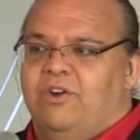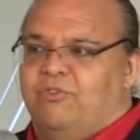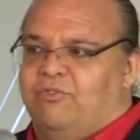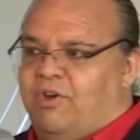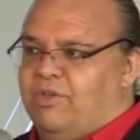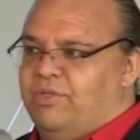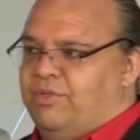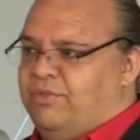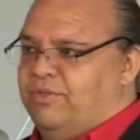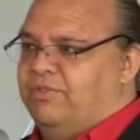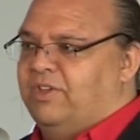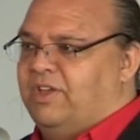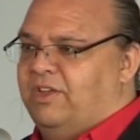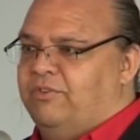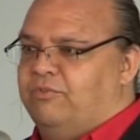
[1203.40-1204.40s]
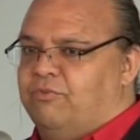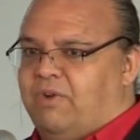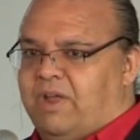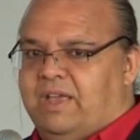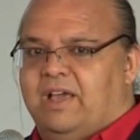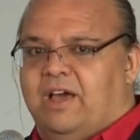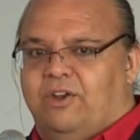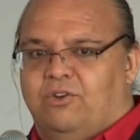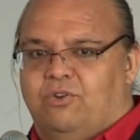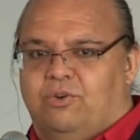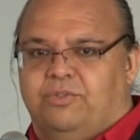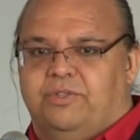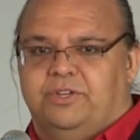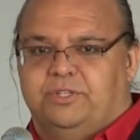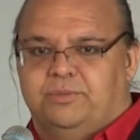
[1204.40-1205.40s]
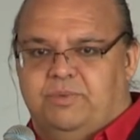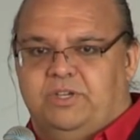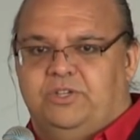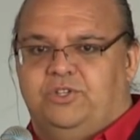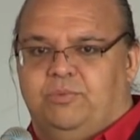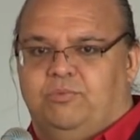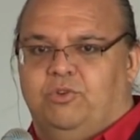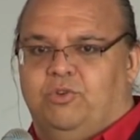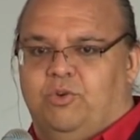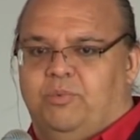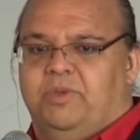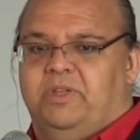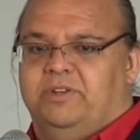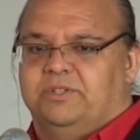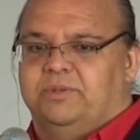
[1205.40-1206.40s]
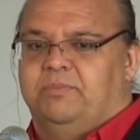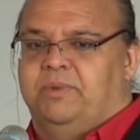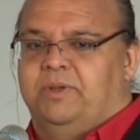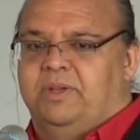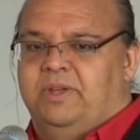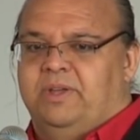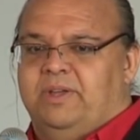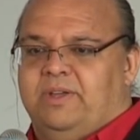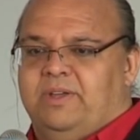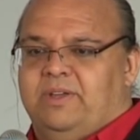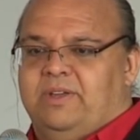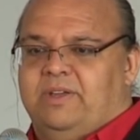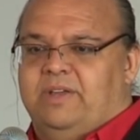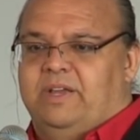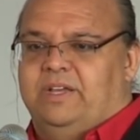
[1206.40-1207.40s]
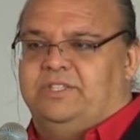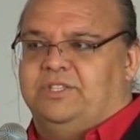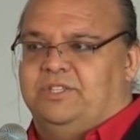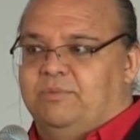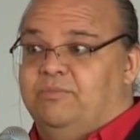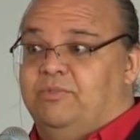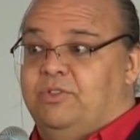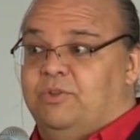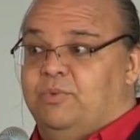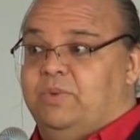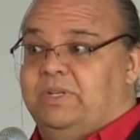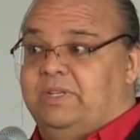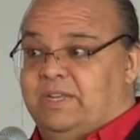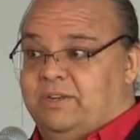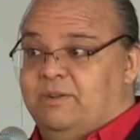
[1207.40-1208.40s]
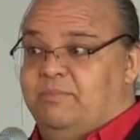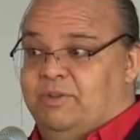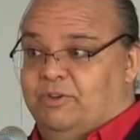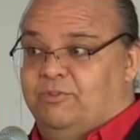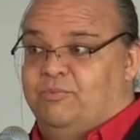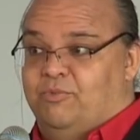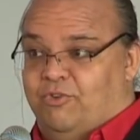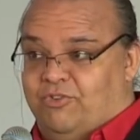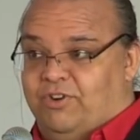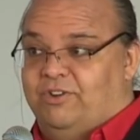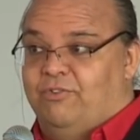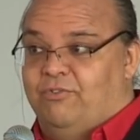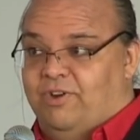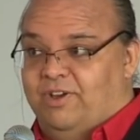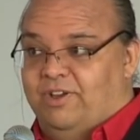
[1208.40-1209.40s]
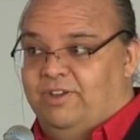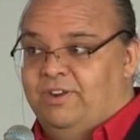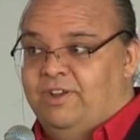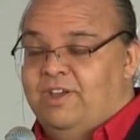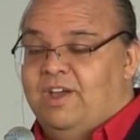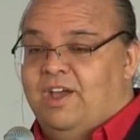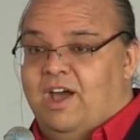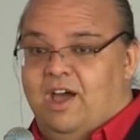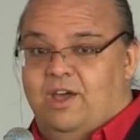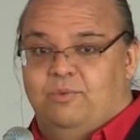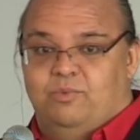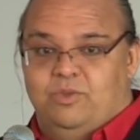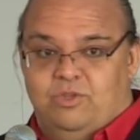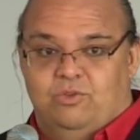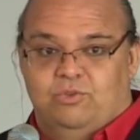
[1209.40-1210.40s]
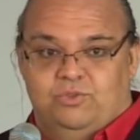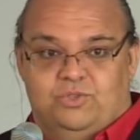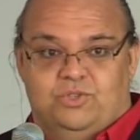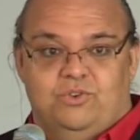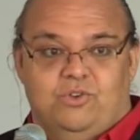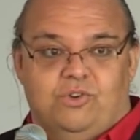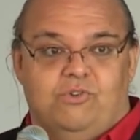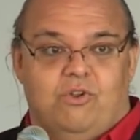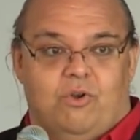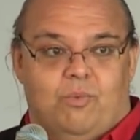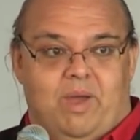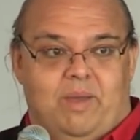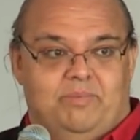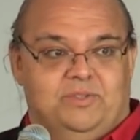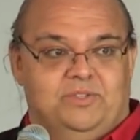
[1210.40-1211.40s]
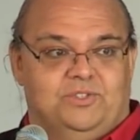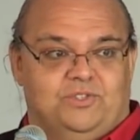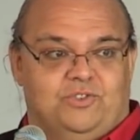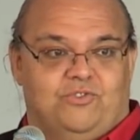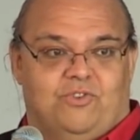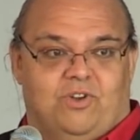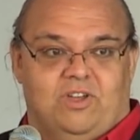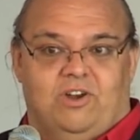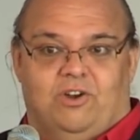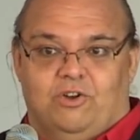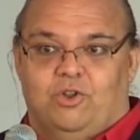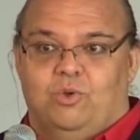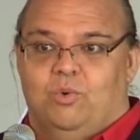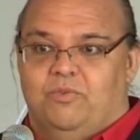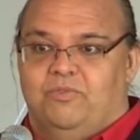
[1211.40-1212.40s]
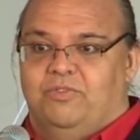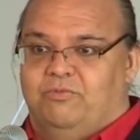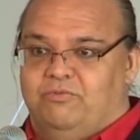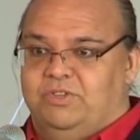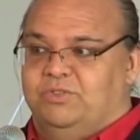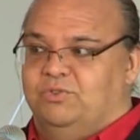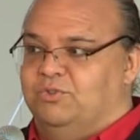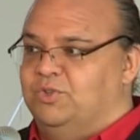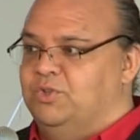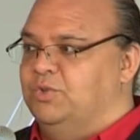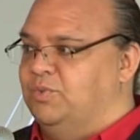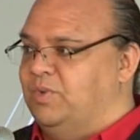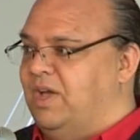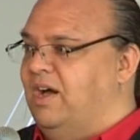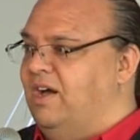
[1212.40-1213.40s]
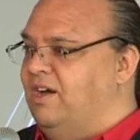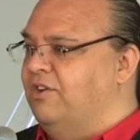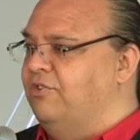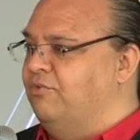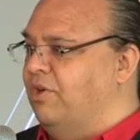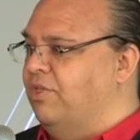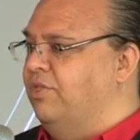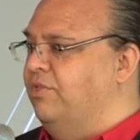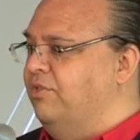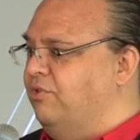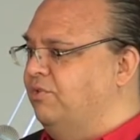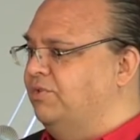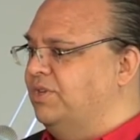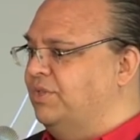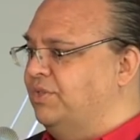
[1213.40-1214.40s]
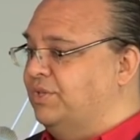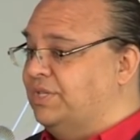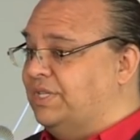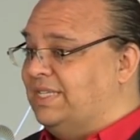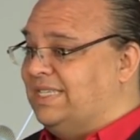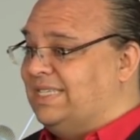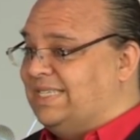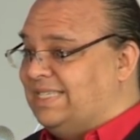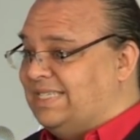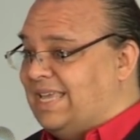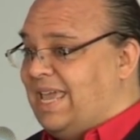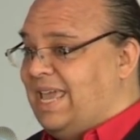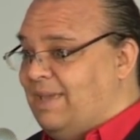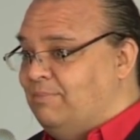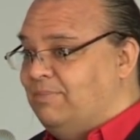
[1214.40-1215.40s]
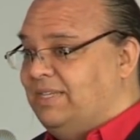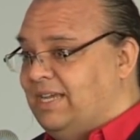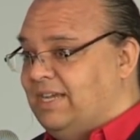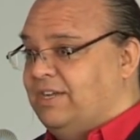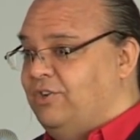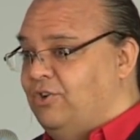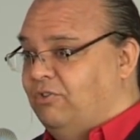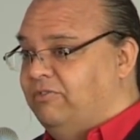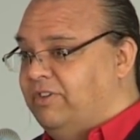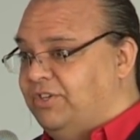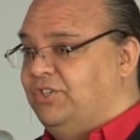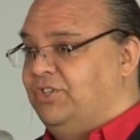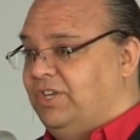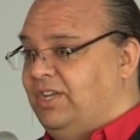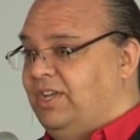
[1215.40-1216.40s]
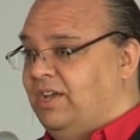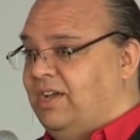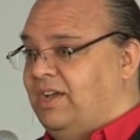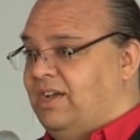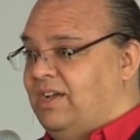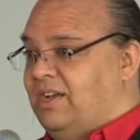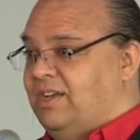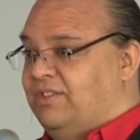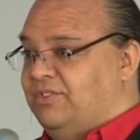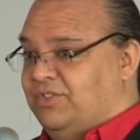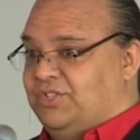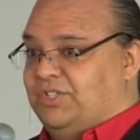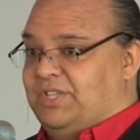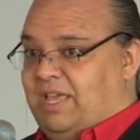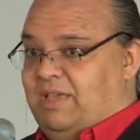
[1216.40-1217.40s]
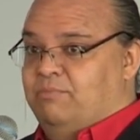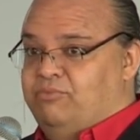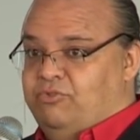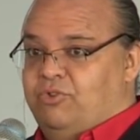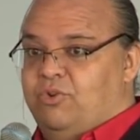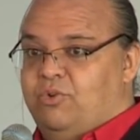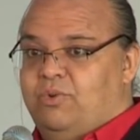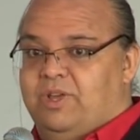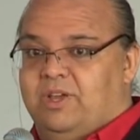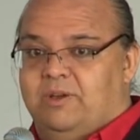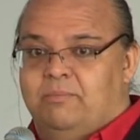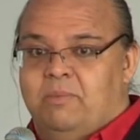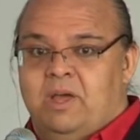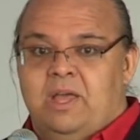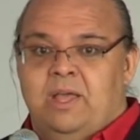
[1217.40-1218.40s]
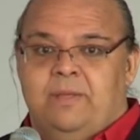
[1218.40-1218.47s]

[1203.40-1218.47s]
rather than the kind of Reagan Gothic spaceship utopianism. It's simply that we didn't build Project Orion and we used the nuclear weapons to try and argue over the resources we had rather than using the same technology, the same plutonium,